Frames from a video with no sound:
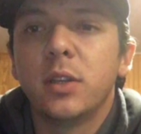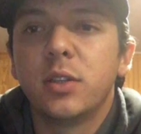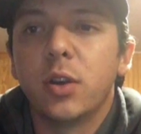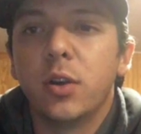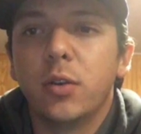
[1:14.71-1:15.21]

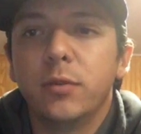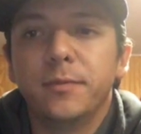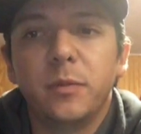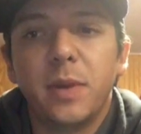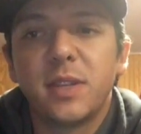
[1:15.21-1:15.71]
So
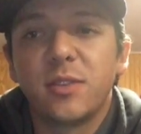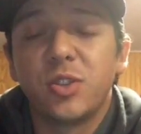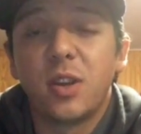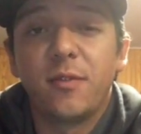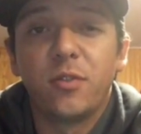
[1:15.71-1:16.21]
basically
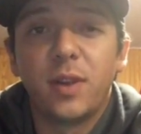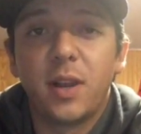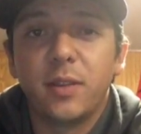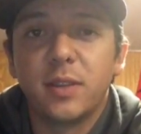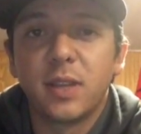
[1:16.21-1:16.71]
travel
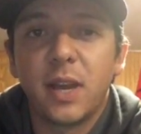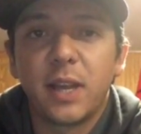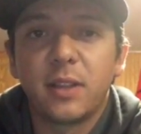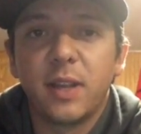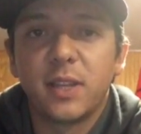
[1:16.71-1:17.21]
around in this
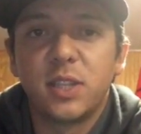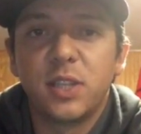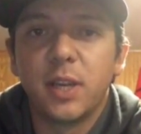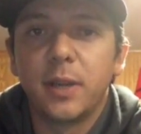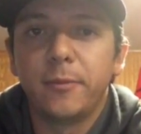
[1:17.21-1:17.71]
high-class
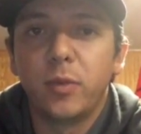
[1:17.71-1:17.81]
jet